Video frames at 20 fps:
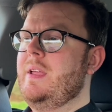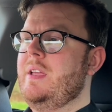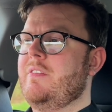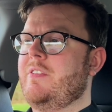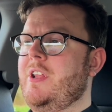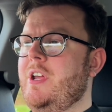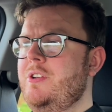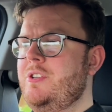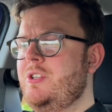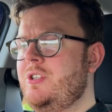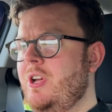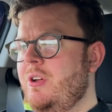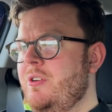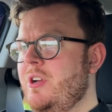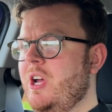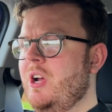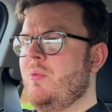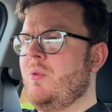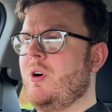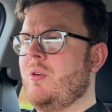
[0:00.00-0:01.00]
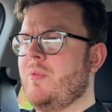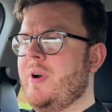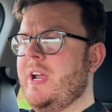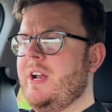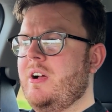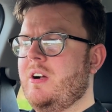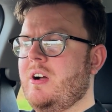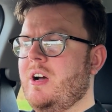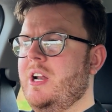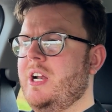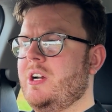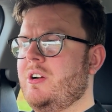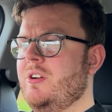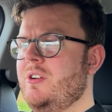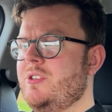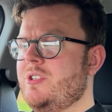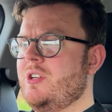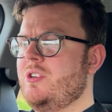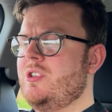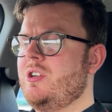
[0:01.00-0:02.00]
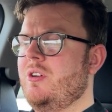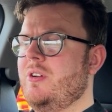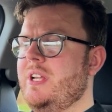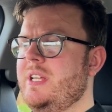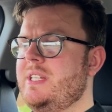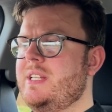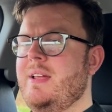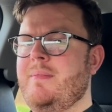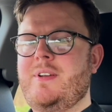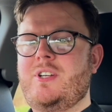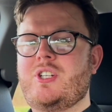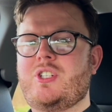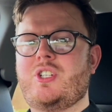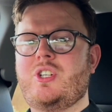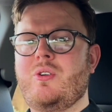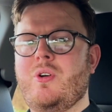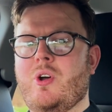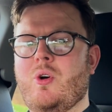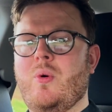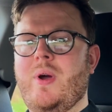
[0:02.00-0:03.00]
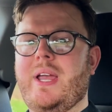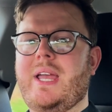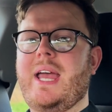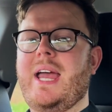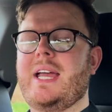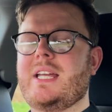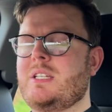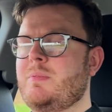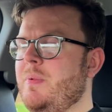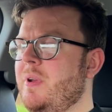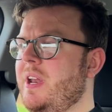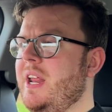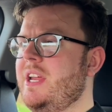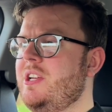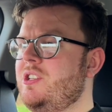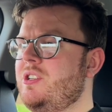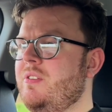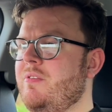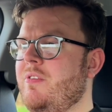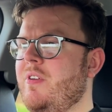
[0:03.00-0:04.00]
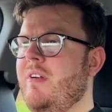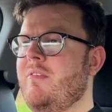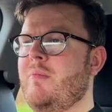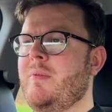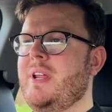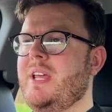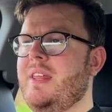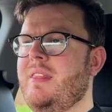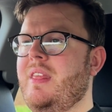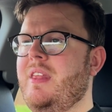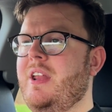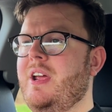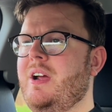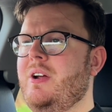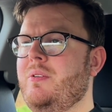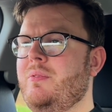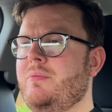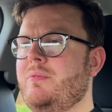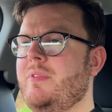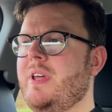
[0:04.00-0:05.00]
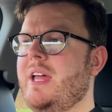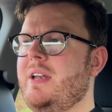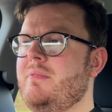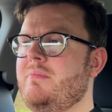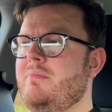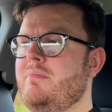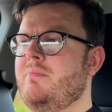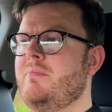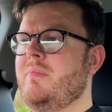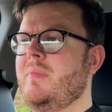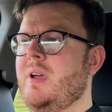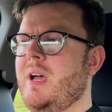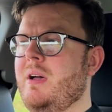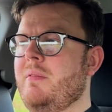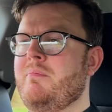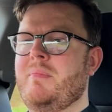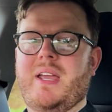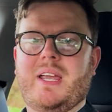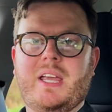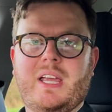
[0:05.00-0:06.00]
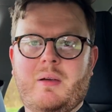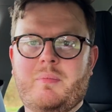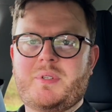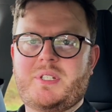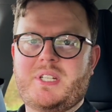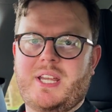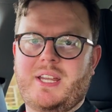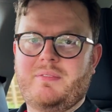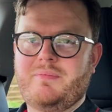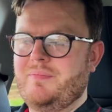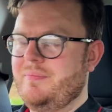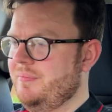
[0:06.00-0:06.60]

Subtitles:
For those who don't know what radar-guided cruise control is, let me just do a quick explanation for everybody in the know, then make a cup of tea.